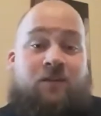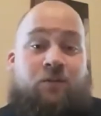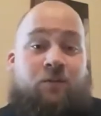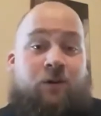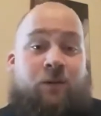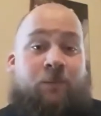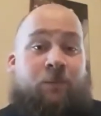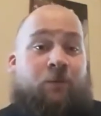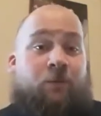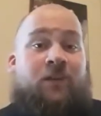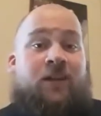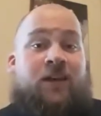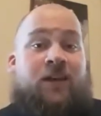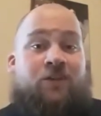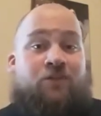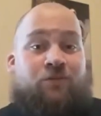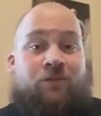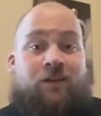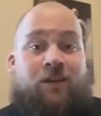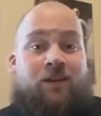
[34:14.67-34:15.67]
you want to pull
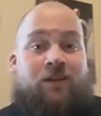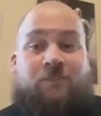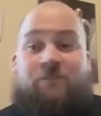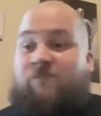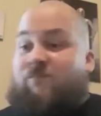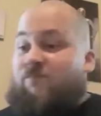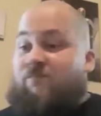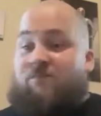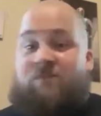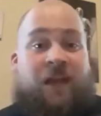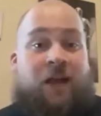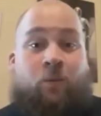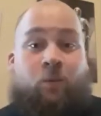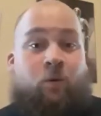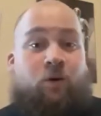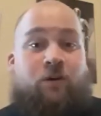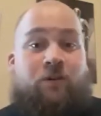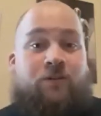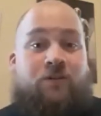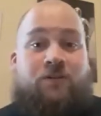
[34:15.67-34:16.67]
that trick. That
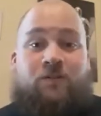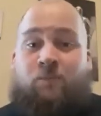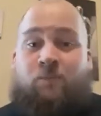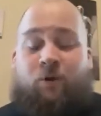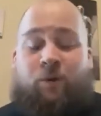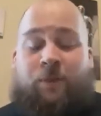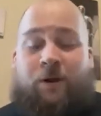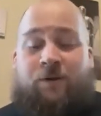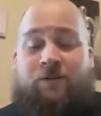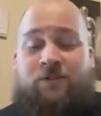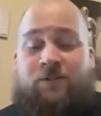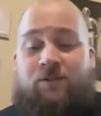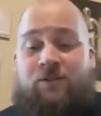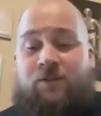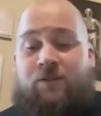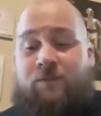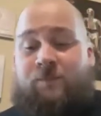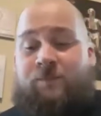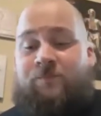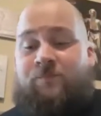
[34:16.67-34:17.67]
works. More power to
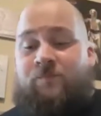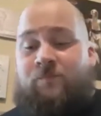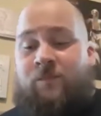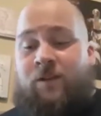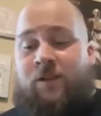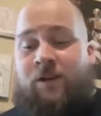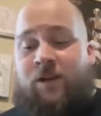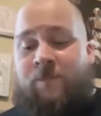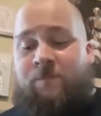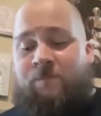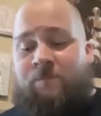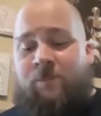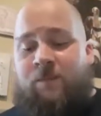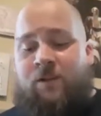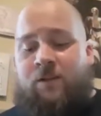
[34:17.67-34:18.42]
you. Okay.